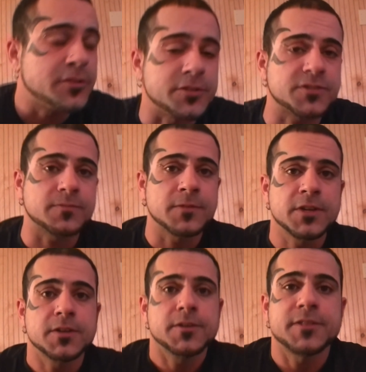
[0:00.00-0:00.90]
This
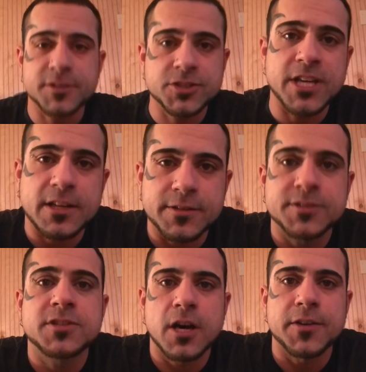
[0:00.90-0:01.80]
channel
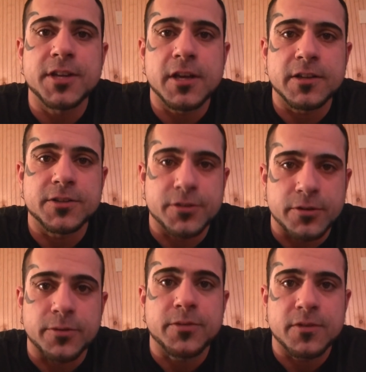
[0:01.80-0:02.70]
is called The Ugly
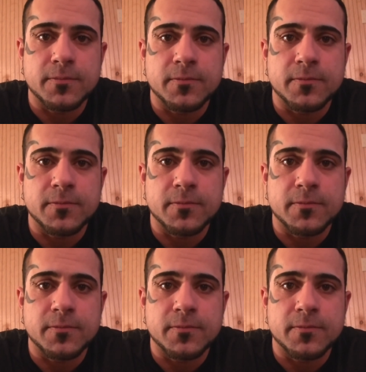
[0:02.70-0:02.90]
Truth.